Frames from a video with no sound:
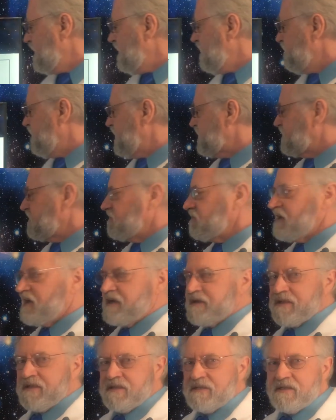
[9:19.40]
But the
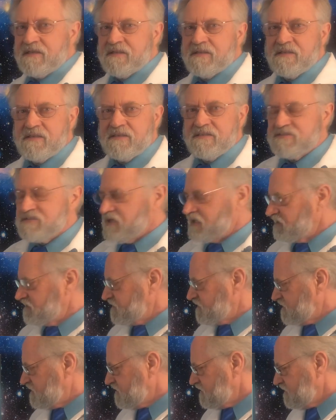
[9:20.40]
rocket is all
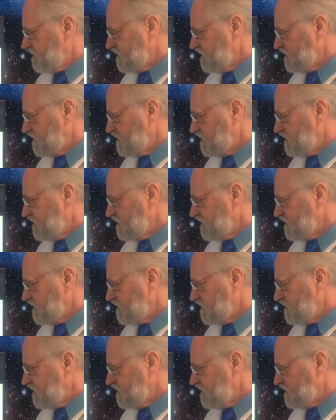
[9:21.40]
still